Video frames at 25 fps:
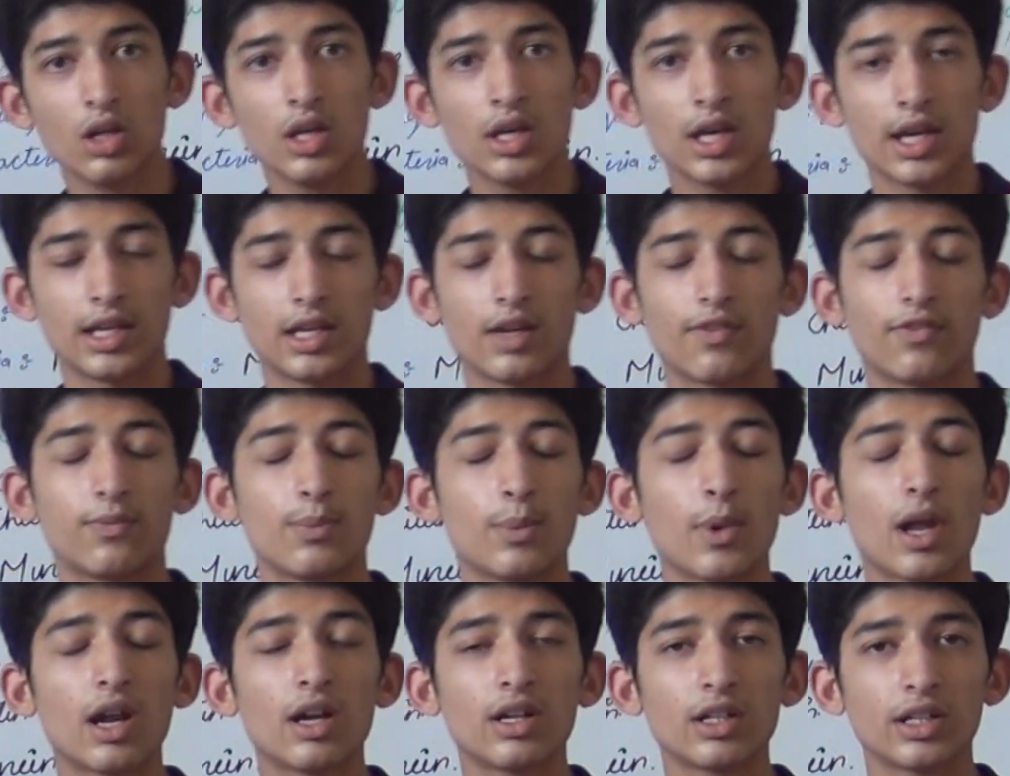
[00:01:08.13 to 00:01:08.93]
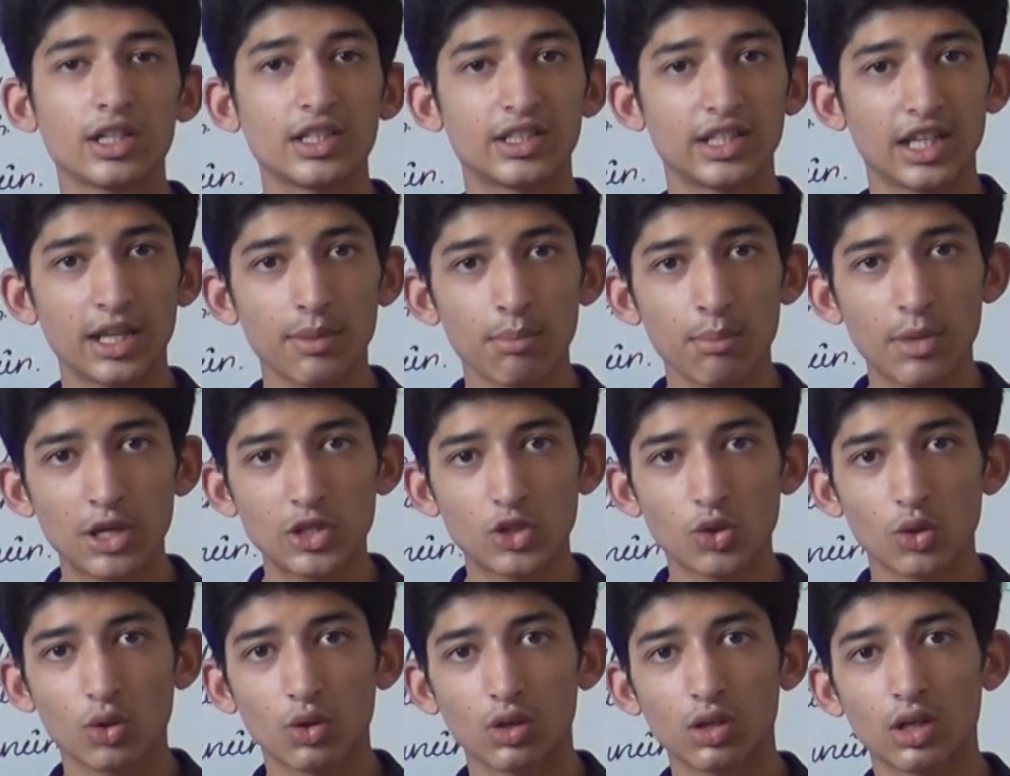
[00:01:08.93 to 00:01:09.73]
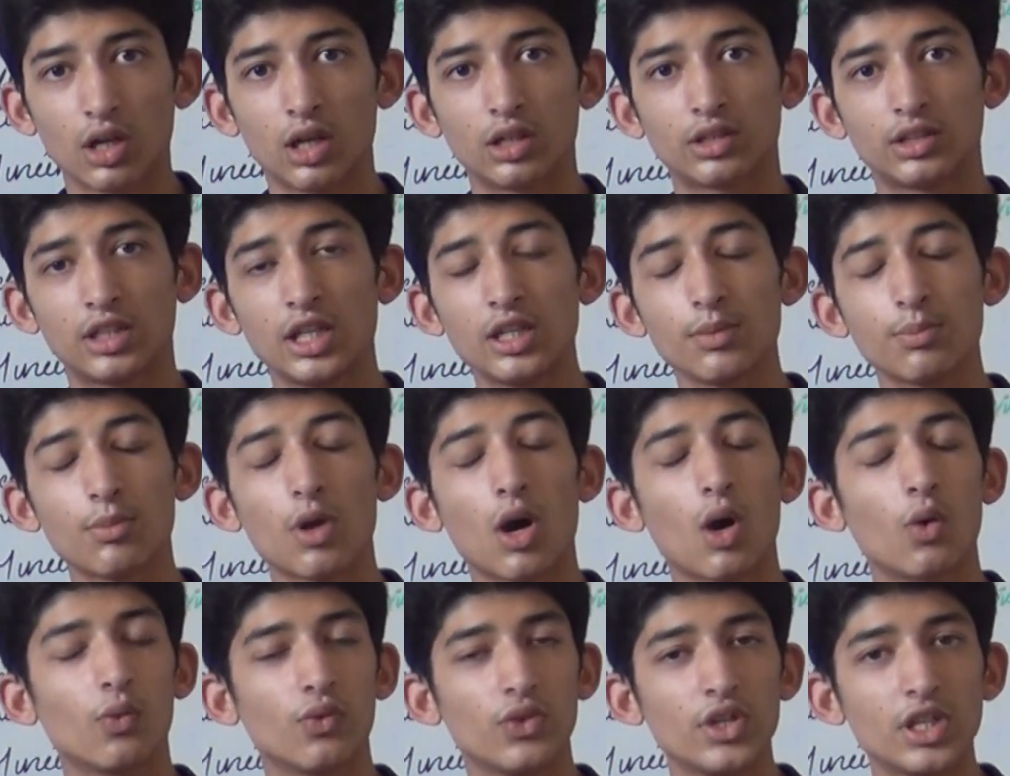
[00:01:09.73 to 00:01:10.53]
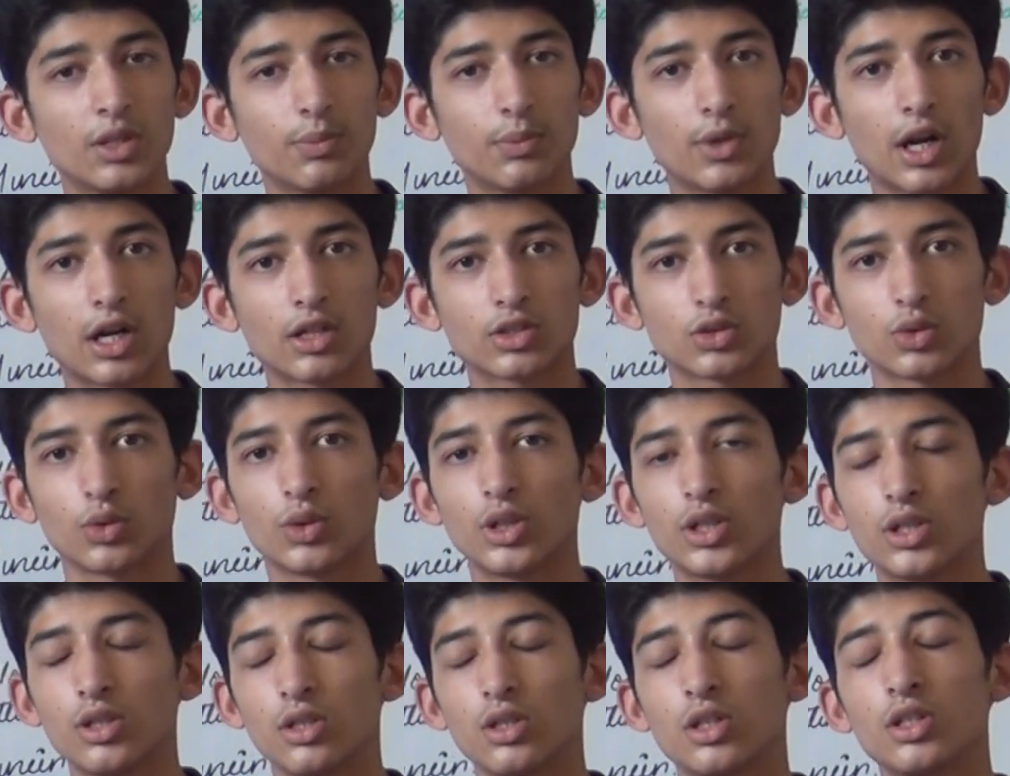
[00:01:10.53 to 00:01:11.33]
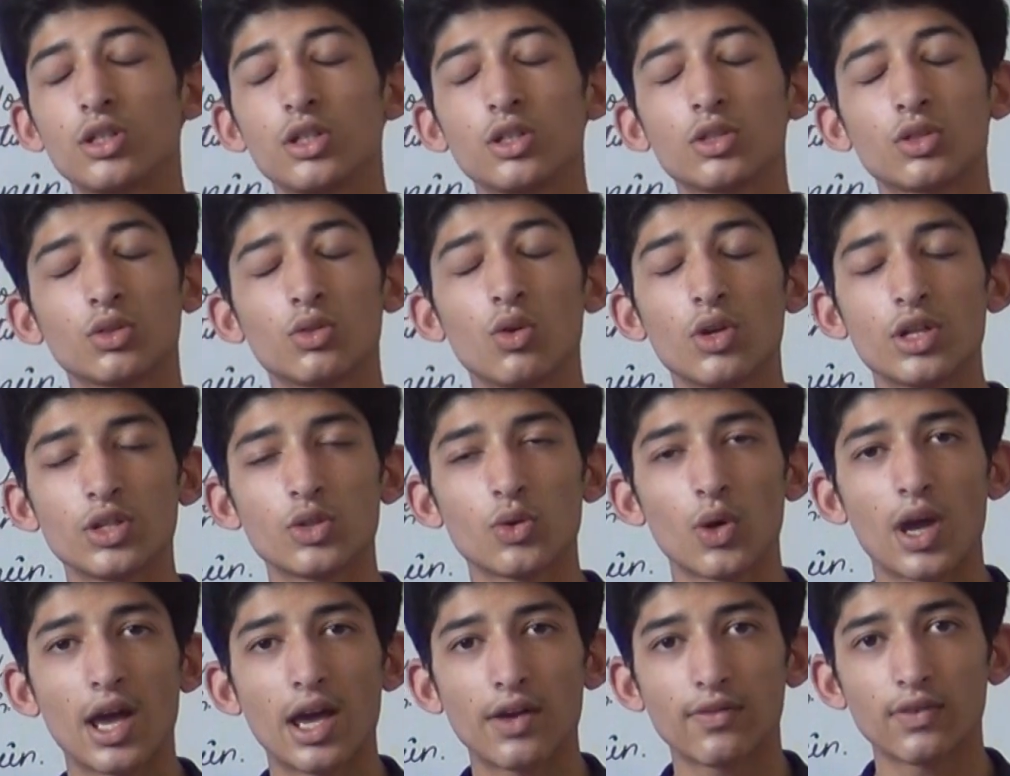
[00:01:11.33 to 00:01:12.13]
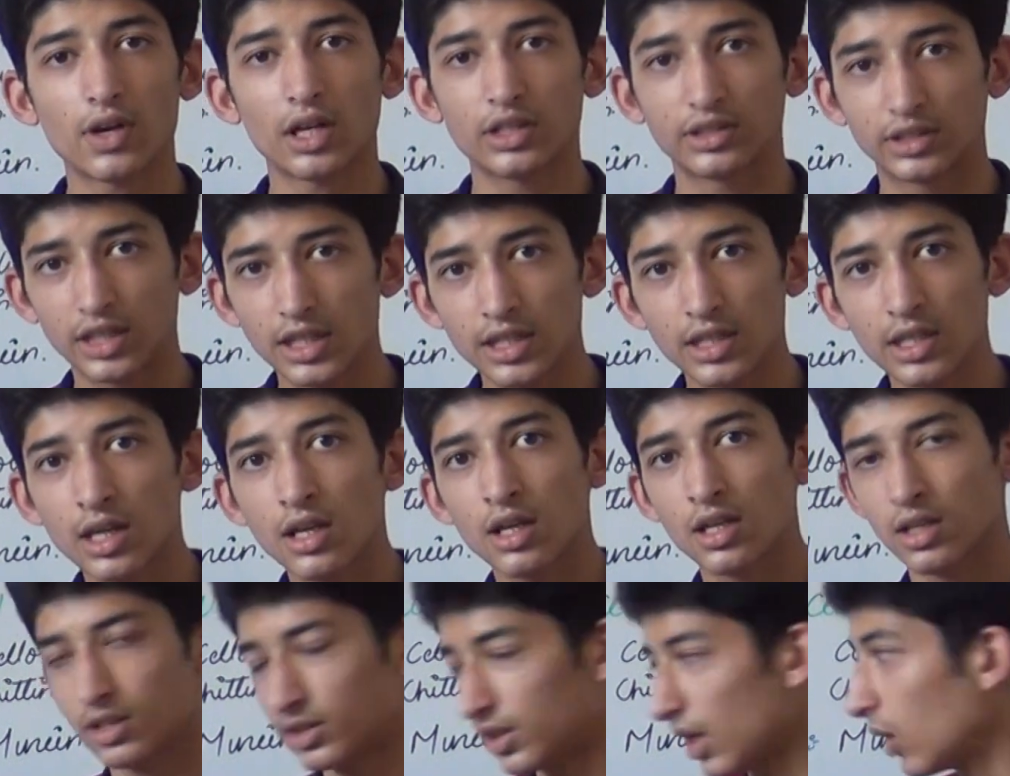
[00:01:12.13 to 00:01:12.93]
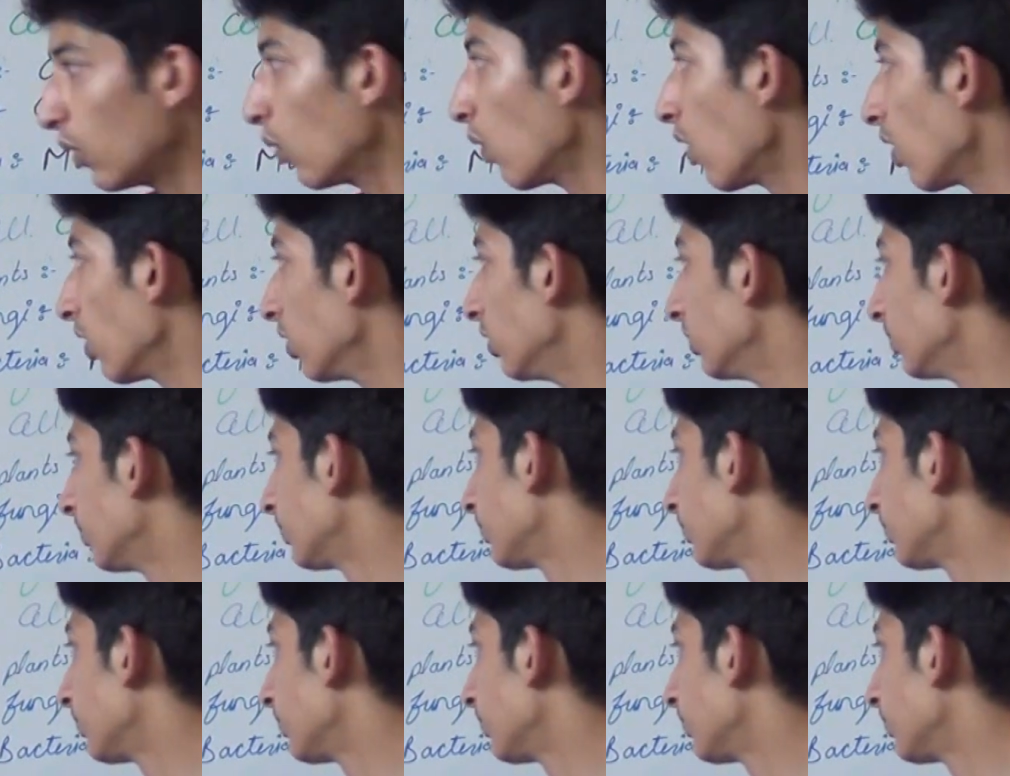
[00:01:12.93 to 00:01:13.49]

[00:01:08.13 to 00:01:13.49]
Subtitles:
And if a plant is immature, a weak plant, so it is going to have a thin cell wall.